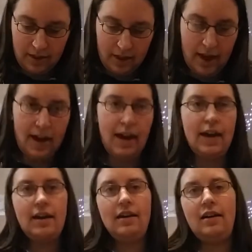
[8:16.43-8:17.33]

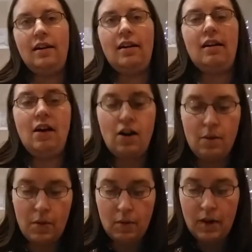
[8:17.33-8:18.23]
they are
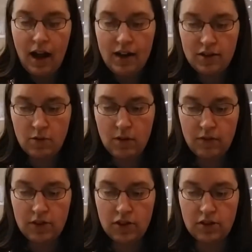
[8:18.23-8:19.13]
about 9 to
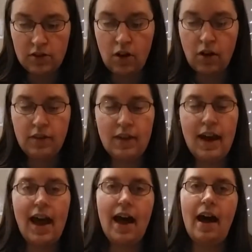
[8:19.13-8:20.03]
12 inches long. They
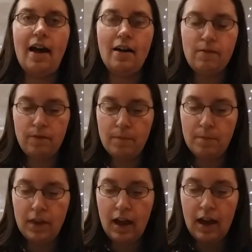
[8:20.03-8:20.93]
have,
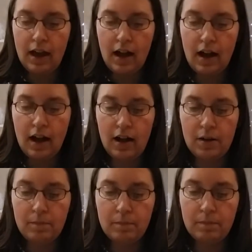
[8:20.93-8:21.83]

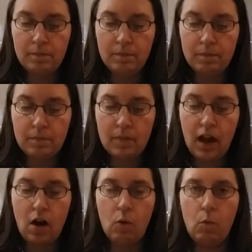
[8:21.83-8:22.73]

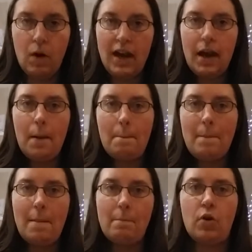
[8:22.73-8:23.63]
a wing
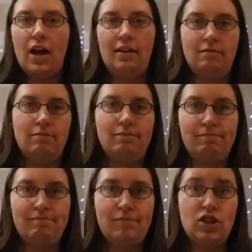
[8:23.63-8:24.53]
membrane,
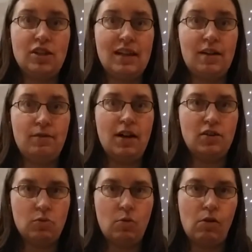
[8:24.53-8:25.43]
just like a flying
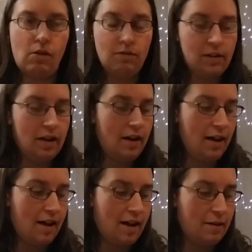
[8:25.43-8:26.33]
squirrel,
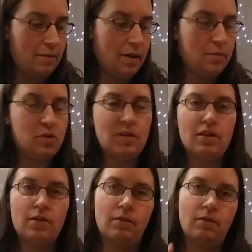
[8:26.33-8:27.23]
in between
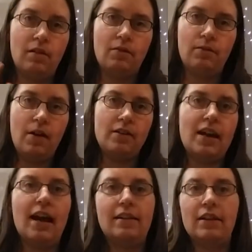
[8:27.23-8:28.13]
their front
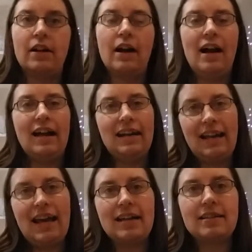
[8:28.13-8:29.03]
and their hind
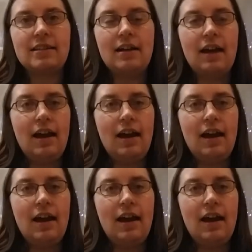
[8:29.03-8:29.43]
legs,